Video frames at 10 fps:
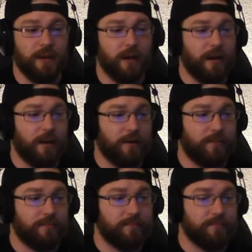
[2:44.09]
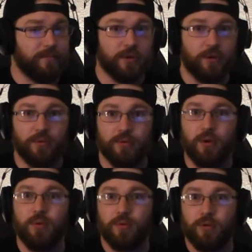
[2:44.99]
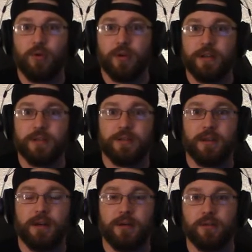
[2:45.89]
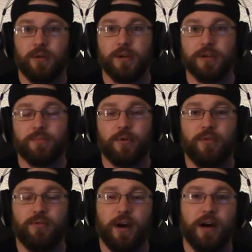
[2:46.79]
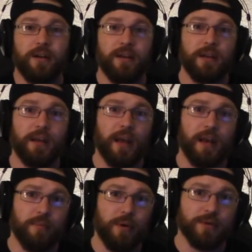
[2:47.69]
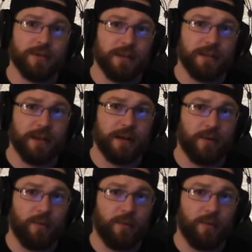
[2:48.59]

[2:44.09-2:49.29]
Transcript: Um, so go go to his uh, go to his profile and he posted it there.